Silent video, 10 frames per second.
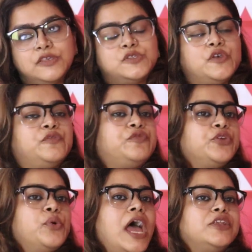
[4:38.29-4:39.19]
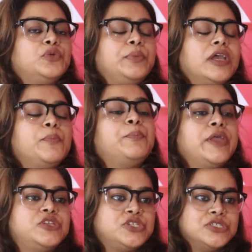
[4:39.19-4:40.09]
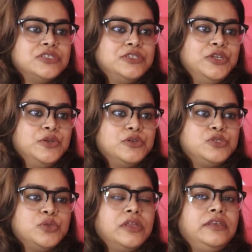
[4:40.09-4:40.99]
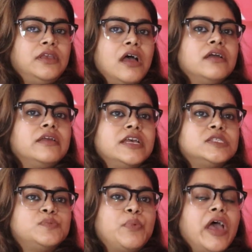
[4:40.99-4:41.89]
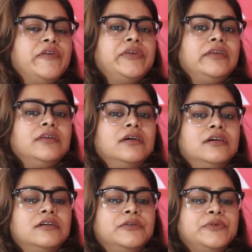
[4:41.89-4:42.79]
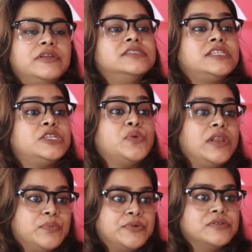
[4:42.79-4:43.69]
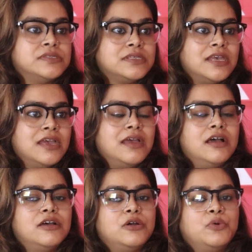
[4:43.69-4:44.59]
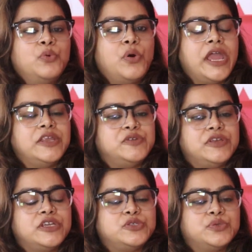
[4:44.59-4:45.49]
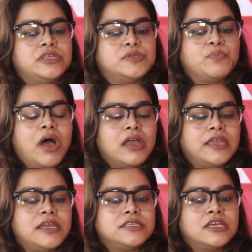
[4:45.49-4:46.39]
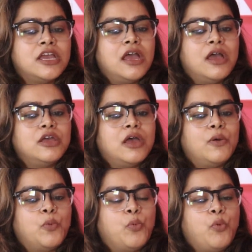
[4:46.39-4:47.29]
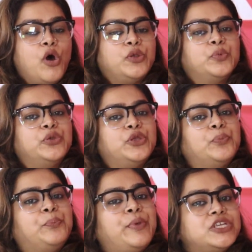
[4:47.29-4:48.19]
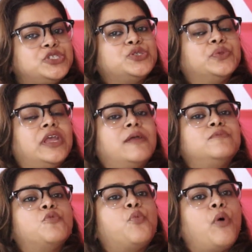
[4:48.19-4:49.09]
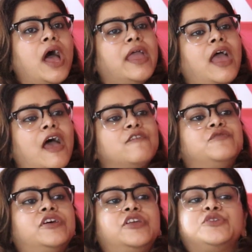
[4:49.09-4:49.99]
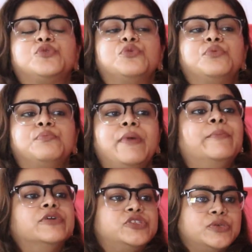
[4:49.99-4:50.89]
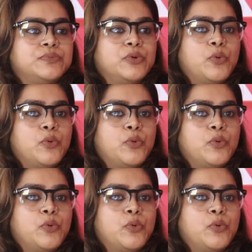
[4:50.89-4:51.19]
So if you had to make a pitch, to the young aspiring real estate developers who are entering into this market, what would you pitch to them? Why have NAREDCO membership?